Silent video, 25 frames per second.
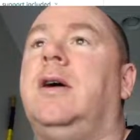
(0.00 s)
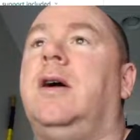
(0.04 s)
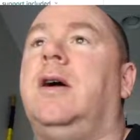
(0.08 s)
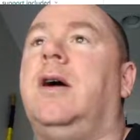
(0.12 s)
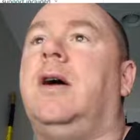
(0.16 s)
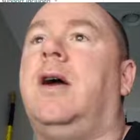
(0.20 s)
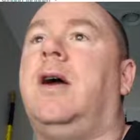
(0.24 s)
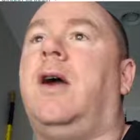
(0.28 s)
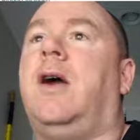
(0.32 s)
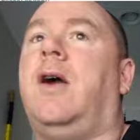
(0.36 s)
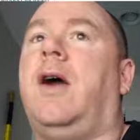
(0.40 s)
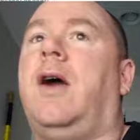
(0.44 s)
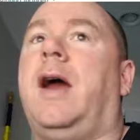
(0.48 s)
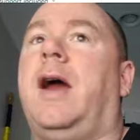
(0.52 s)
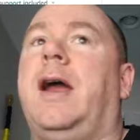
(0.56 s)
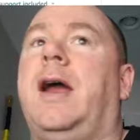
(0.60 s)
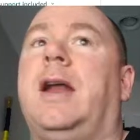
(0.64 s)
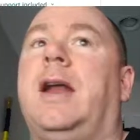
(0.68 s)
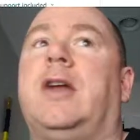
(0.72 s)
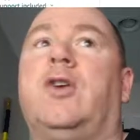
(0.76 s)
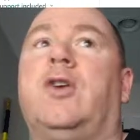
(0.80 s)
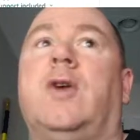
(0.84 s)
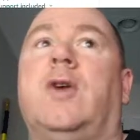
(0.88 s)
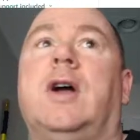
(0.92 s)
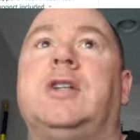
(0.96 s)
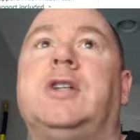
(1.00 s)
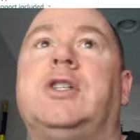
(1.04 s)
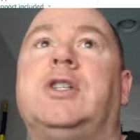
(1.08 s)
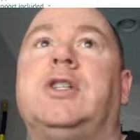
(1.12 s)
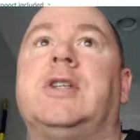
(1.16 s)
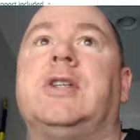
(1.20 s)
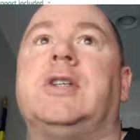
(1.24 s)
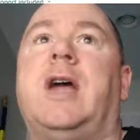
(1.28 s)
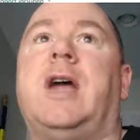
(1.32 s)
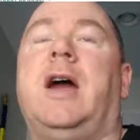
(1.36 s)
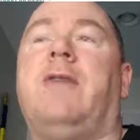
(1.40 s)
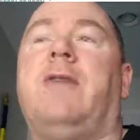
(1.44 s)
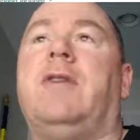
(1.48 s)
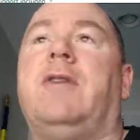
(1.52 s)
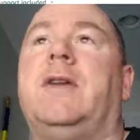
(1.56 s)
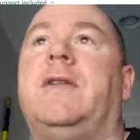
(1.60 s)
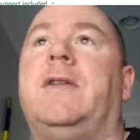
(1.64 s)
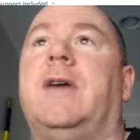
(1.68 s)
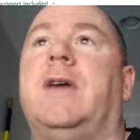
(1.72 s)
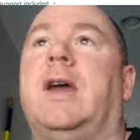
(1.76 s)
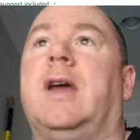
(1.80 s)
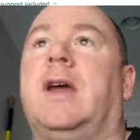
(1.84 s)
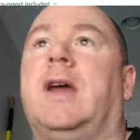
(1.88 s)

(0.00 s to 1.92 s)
All right, crushes everything.